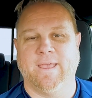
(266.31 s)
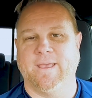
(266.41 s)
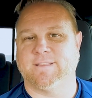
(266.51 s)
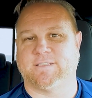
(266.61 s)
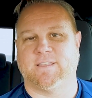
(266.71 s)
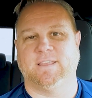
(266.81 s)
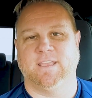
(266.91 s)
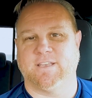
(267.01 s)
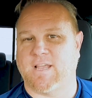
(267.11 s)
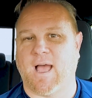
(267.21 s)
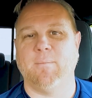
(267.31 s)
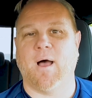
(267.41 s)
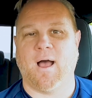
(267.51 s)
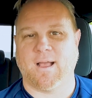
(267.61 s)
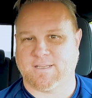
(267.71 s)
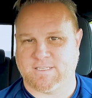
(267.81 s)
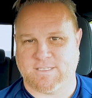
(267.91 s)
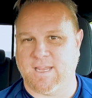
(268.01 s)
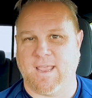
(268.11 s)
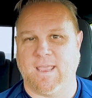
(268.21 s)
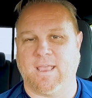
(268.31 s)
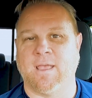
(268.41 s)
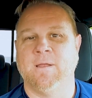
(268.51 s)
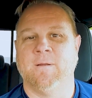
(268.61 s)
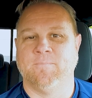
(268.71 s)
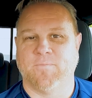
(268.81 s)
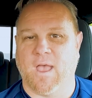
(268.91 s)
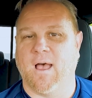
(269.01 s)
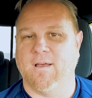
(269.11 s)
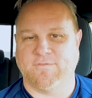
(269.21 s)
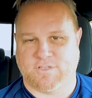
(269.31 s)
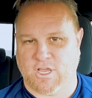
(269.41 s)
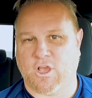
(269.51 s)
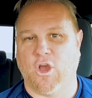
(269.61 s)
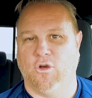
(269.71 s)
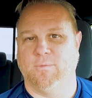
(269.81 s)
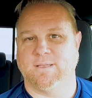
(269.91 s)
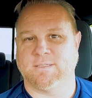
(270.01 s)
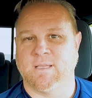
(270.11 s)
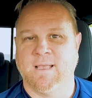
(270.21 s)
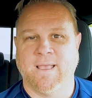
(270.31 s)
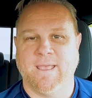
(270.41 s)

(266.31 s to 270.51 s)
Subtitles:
it's the tomahawk steak of Tacomas.